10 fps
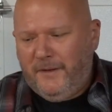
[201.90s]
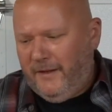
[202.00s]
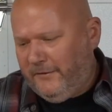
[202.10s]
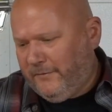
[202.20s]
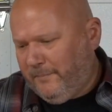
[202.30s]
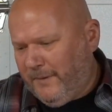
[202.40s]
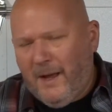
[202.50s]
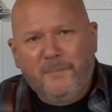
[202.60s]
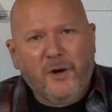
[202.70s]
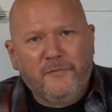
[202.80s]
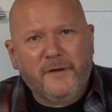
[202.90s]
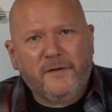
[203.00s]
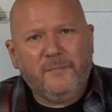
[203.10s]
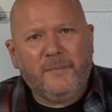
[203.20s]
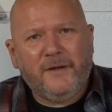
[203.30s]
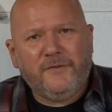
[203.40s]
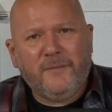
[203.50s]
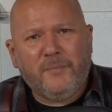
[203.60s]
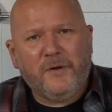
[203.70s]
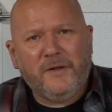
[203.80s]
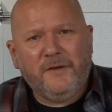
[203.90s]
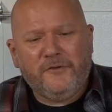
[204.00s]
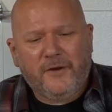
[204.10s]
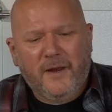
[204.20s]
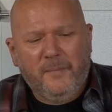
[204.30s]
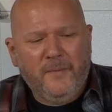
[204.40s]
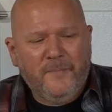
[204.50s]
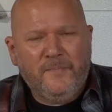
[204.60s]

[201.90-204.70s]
It's not perfect, but it's in pretty good shape,